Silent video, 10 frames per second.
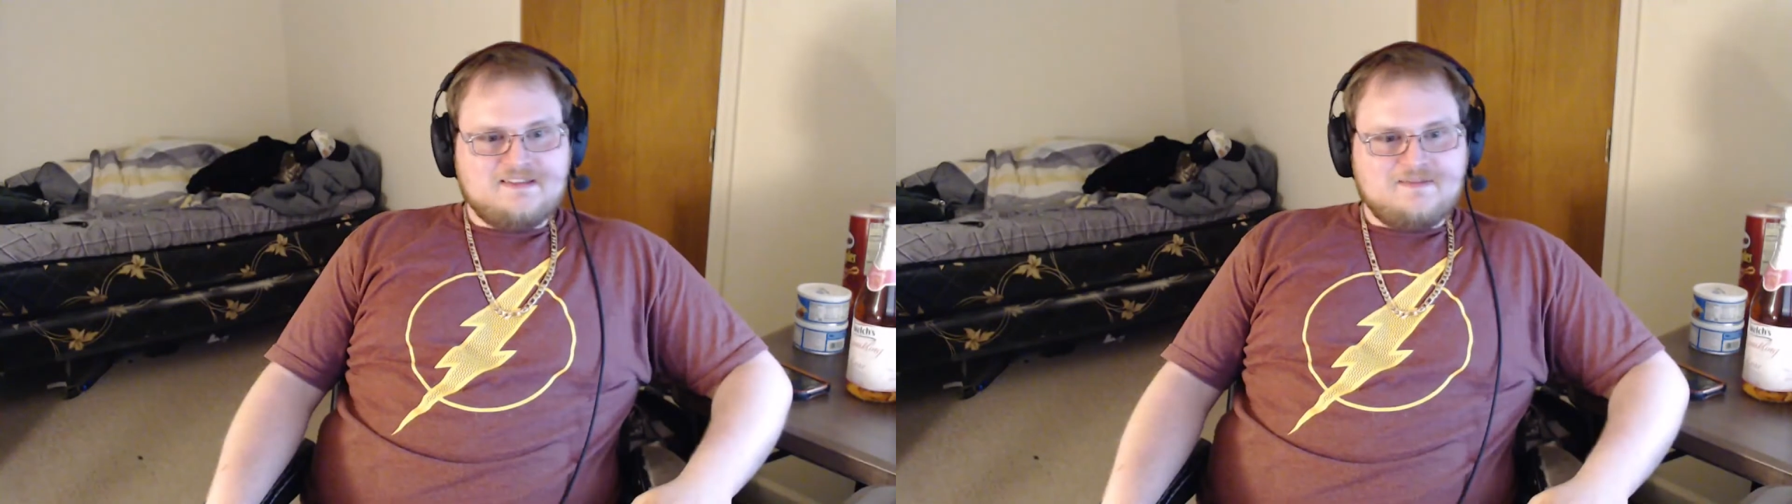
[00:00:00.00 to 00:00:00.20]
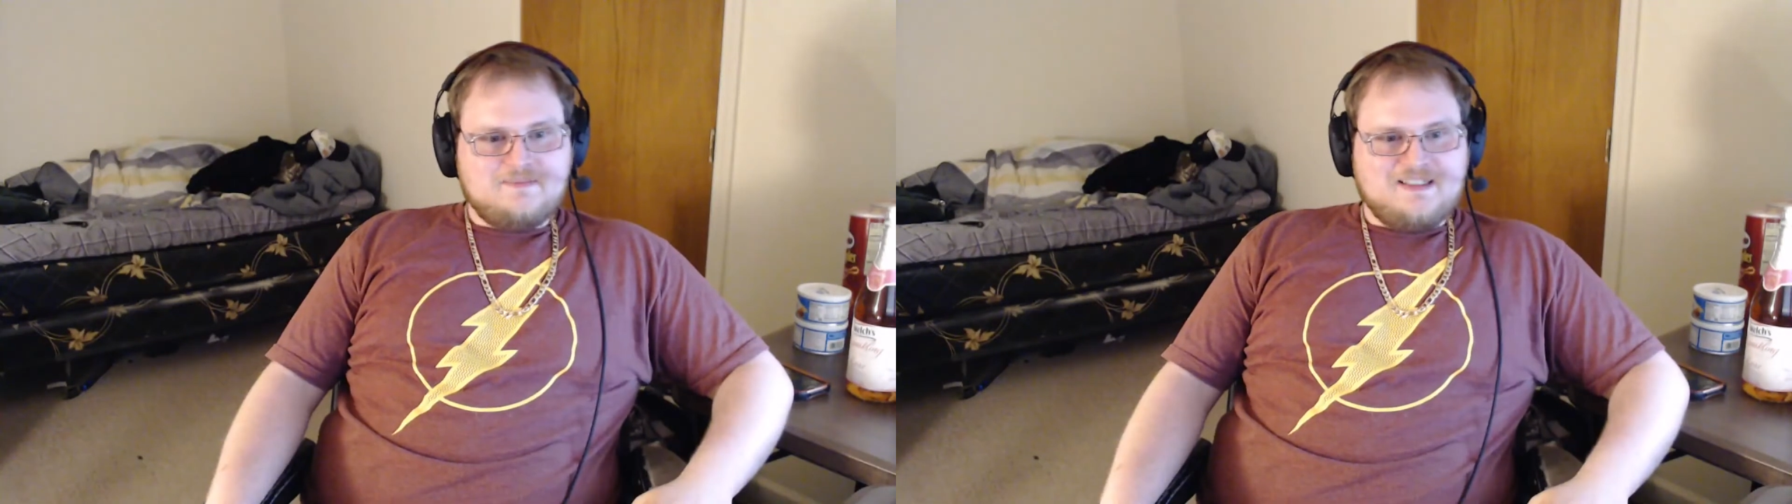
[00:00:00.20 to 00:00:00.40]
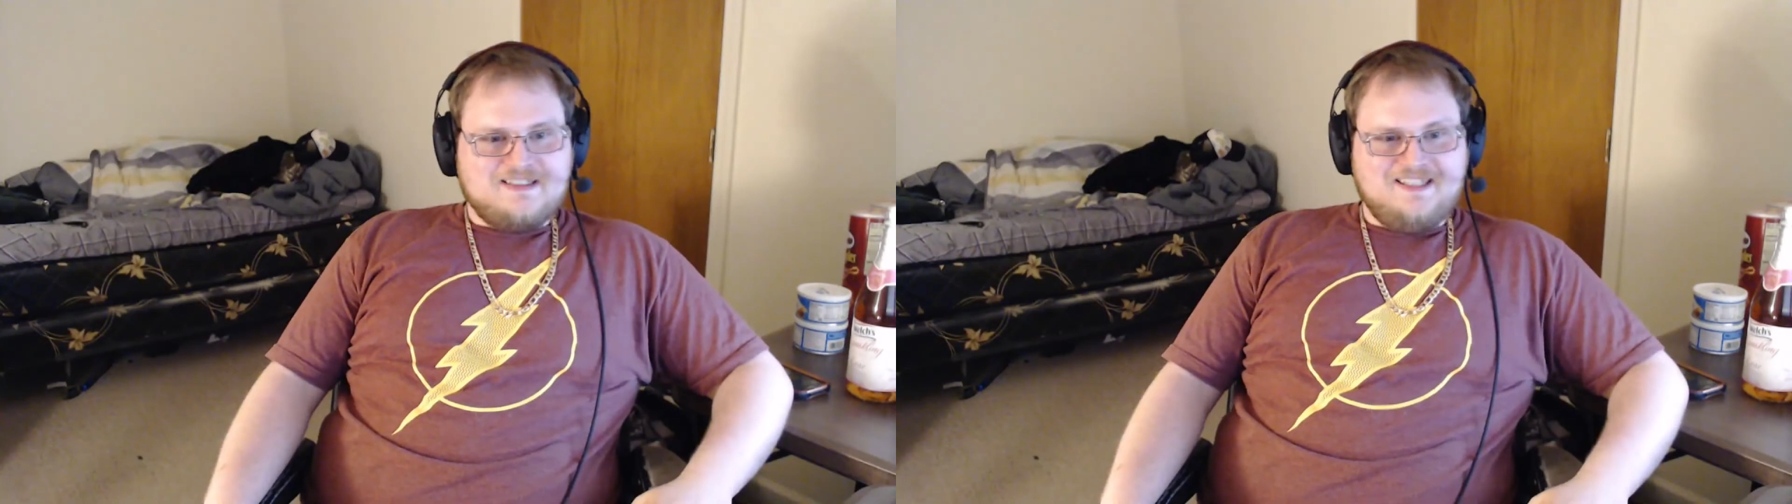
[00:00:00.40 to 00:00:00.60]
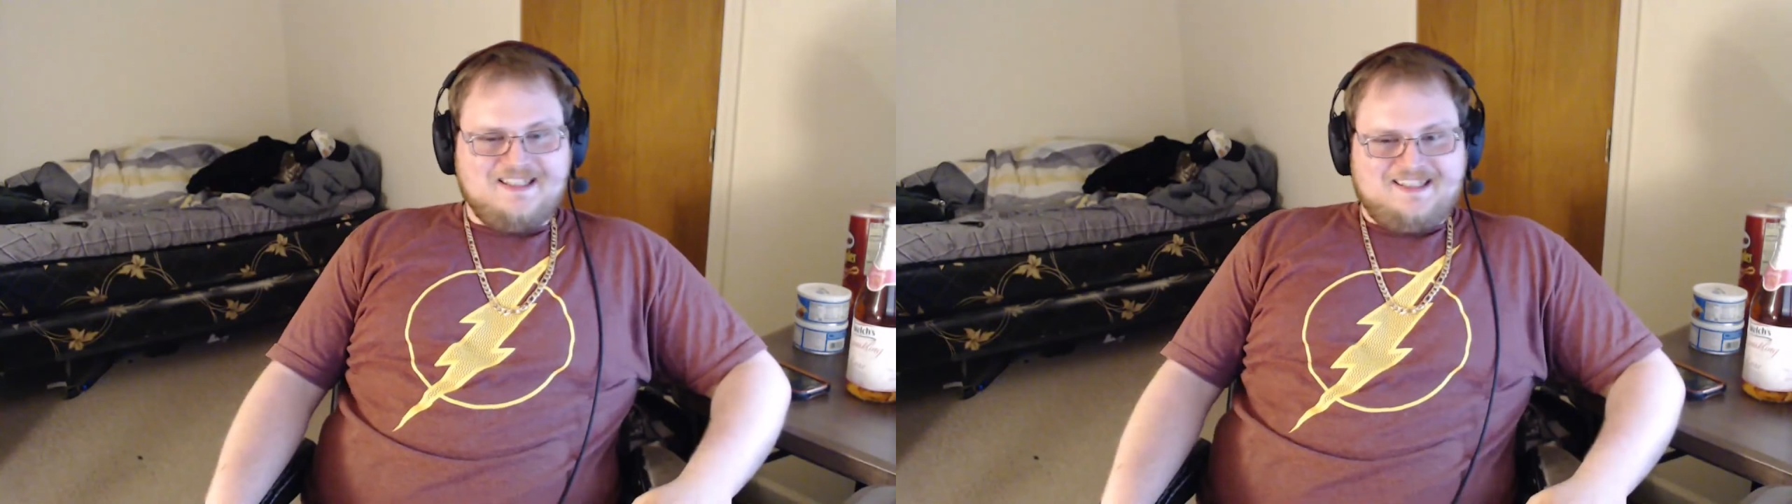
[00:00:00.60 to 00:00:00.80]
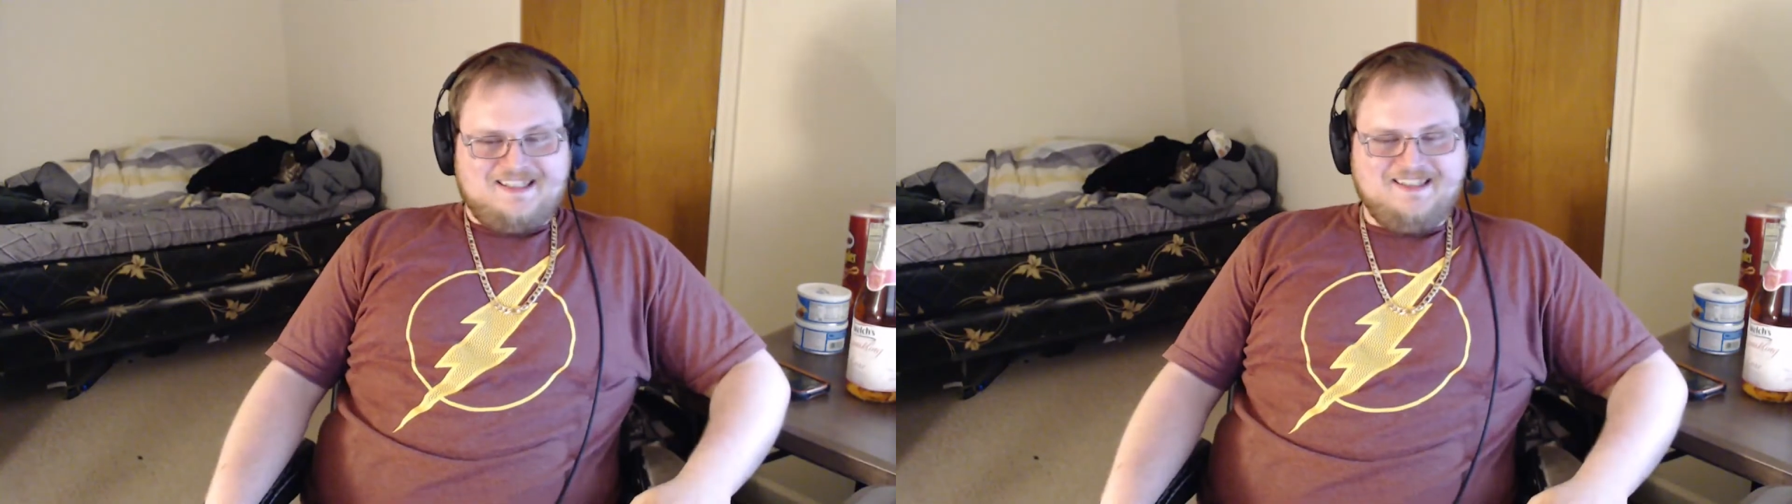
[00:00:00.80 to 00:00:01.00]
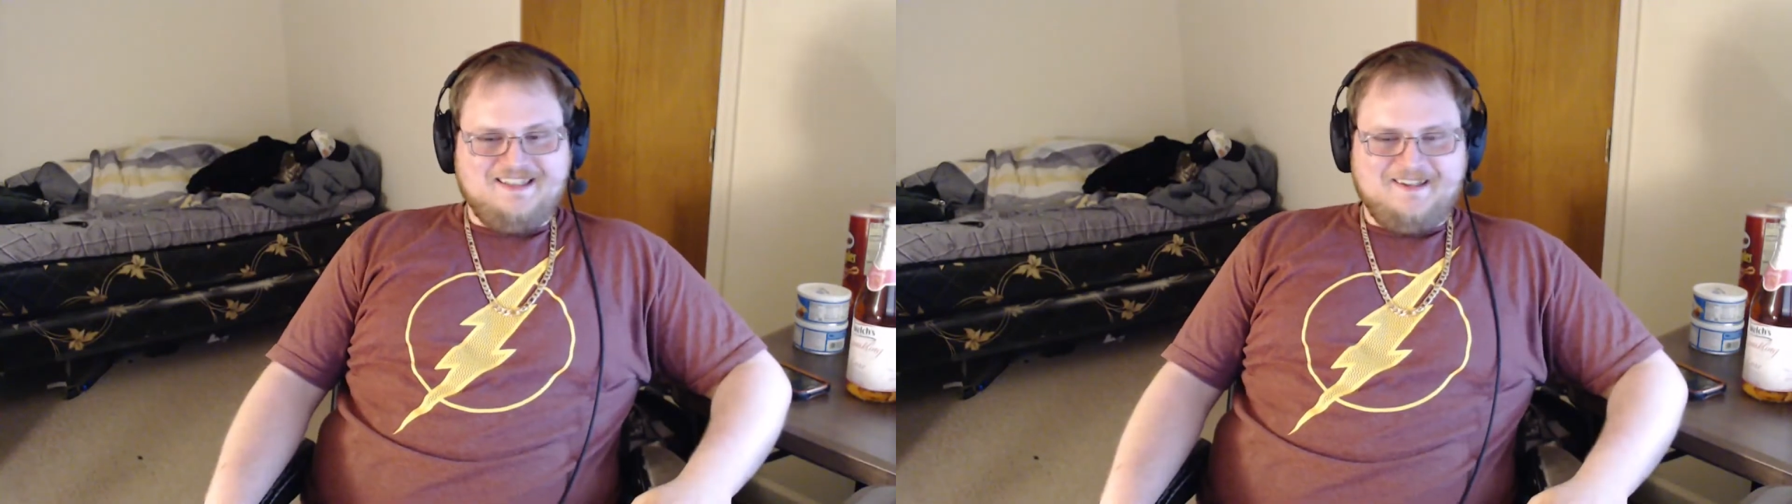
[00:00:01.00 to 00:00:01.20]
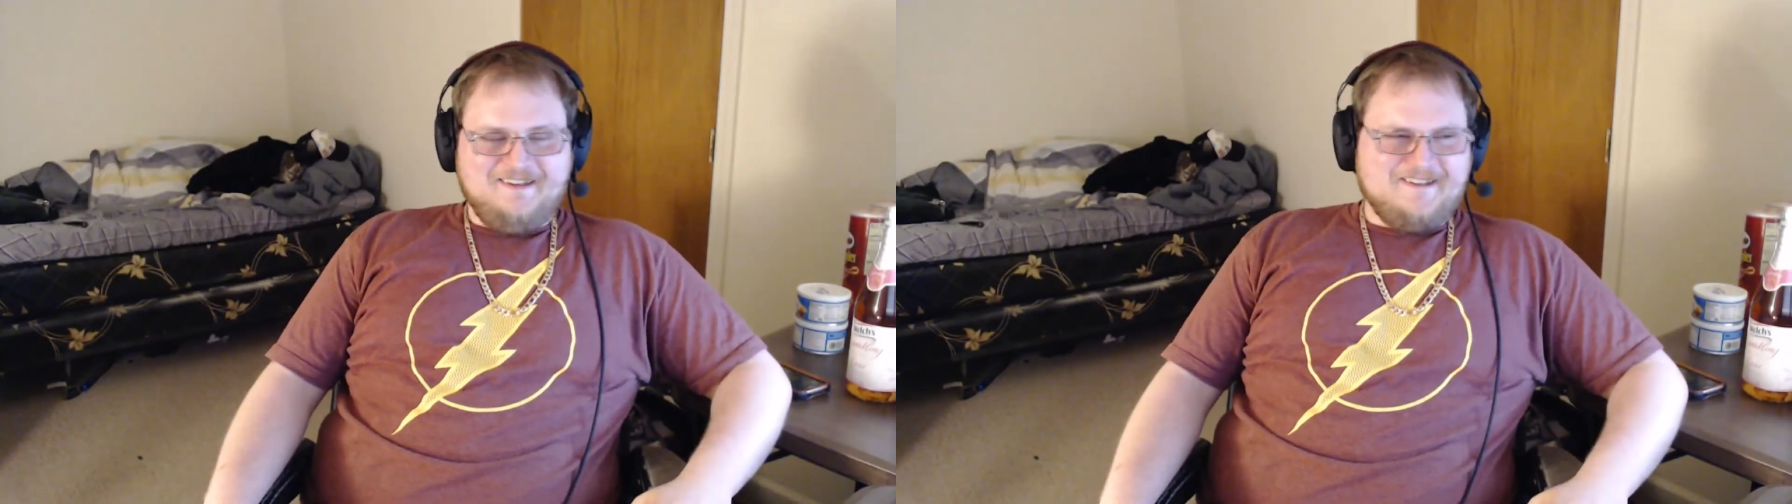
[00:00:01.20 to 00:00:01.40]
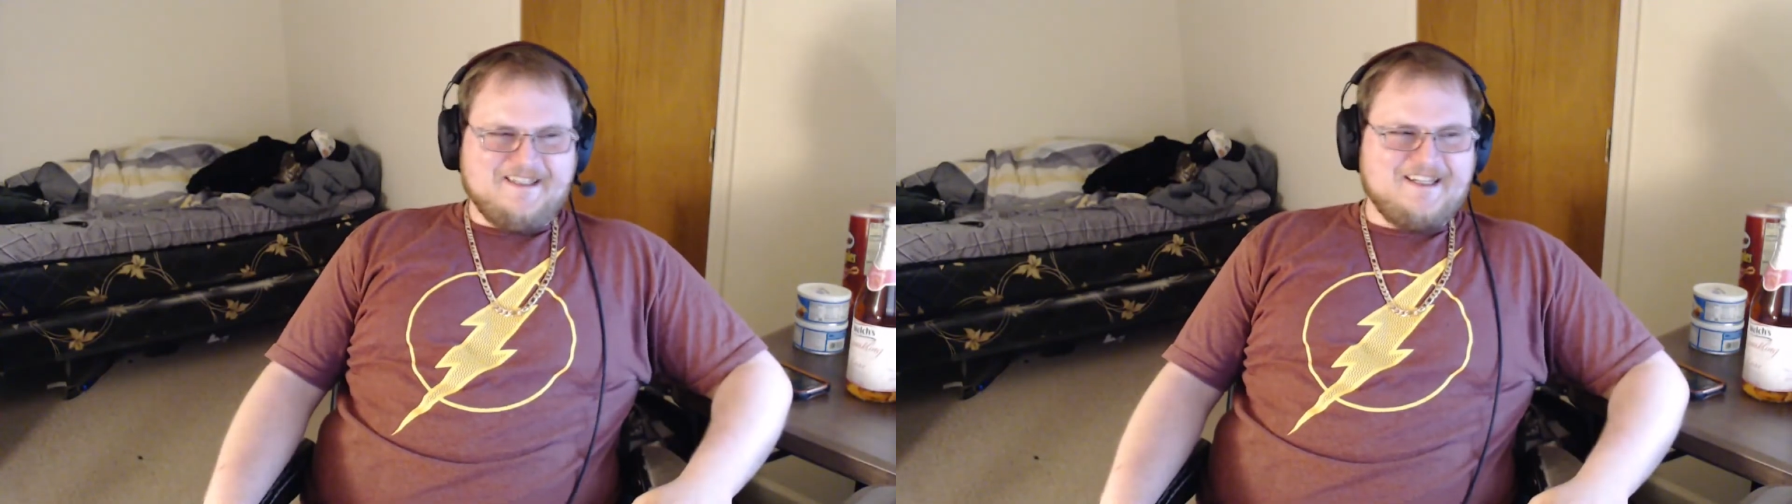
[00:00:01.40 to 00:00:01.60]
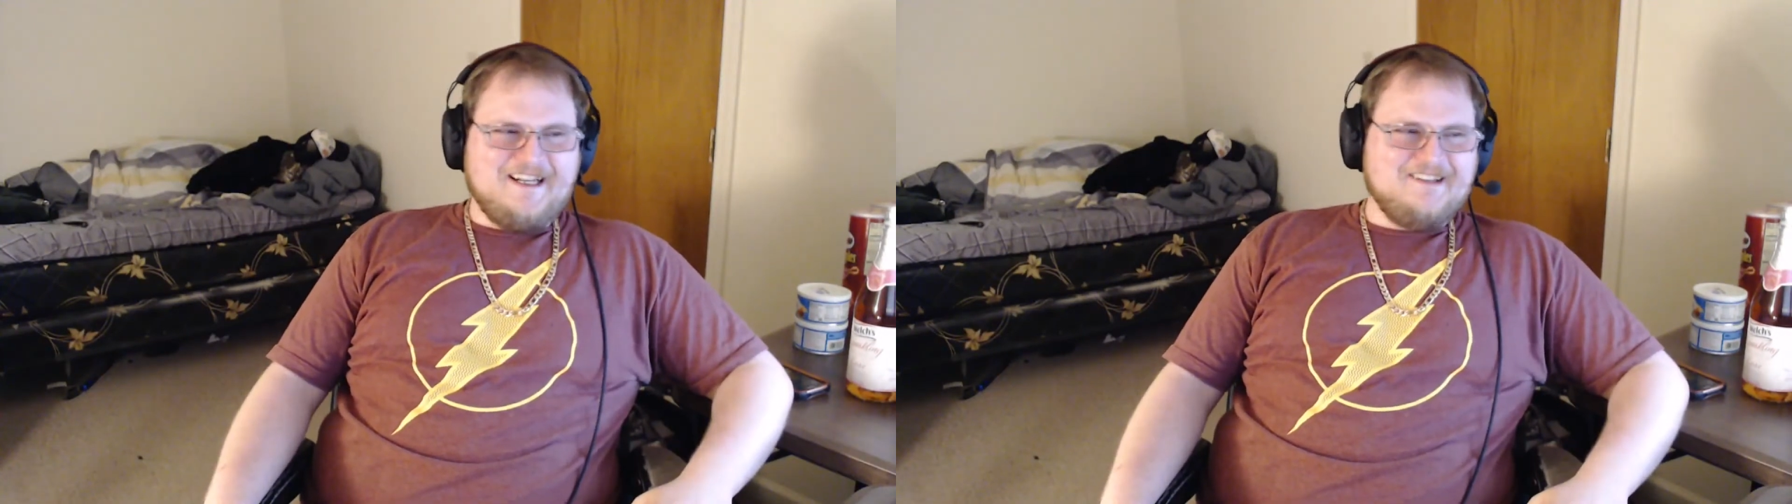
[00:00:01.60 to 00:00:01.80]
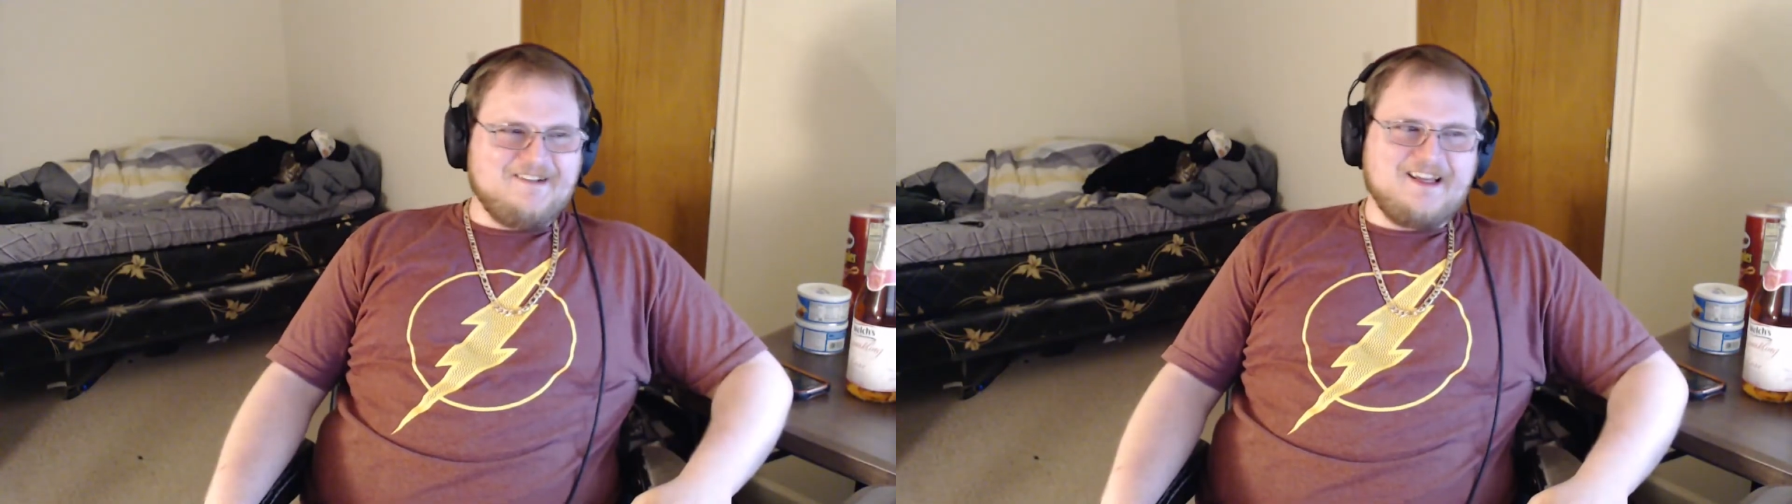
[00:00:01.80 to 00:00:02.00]
But
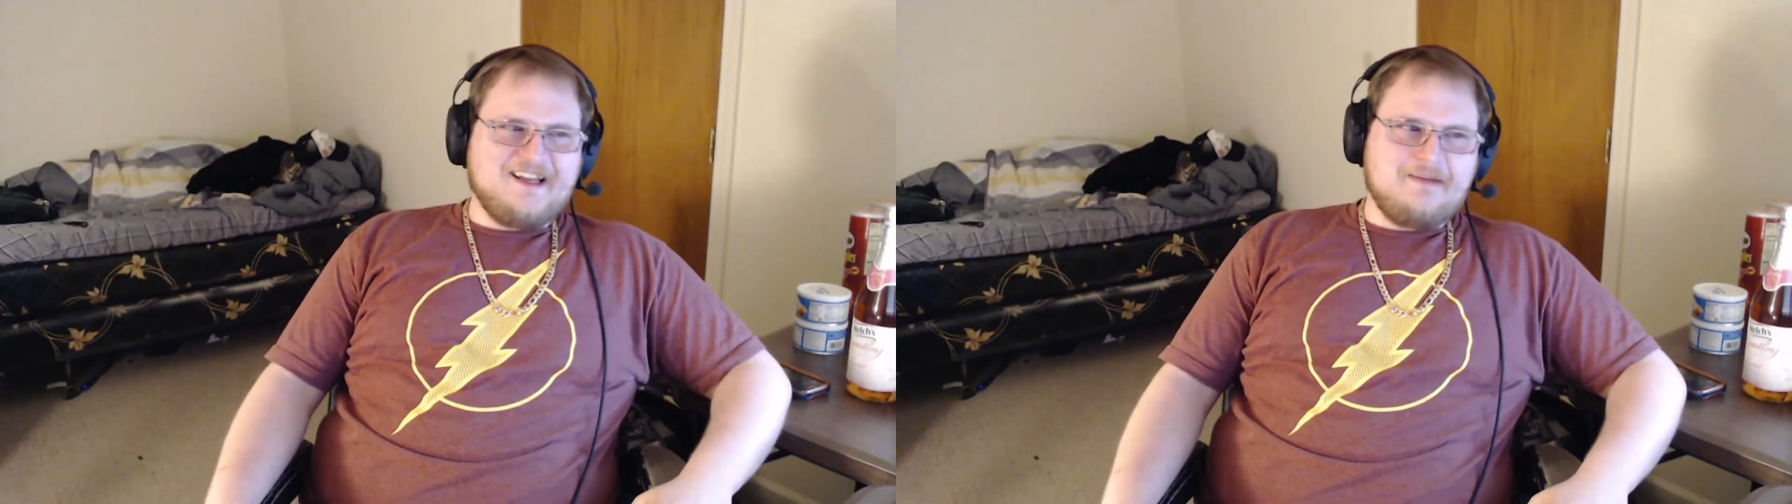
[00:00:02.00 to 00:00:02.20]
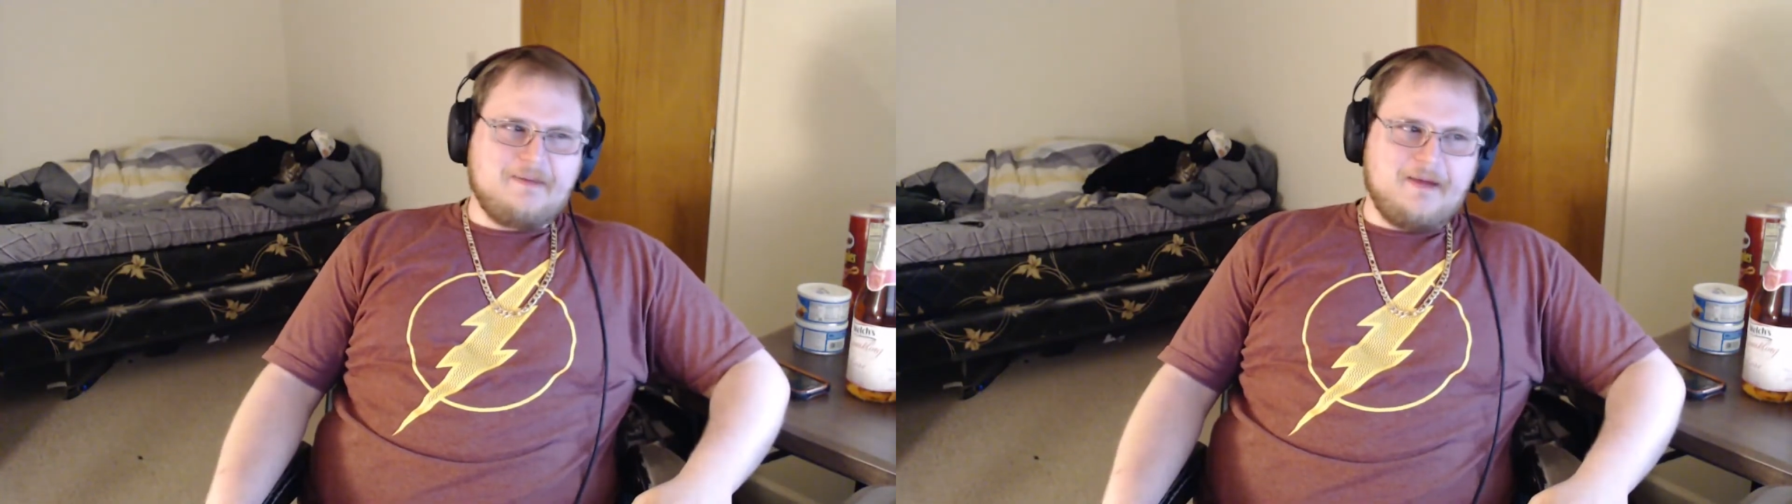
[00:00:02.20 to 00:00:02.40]
I don't think I'll be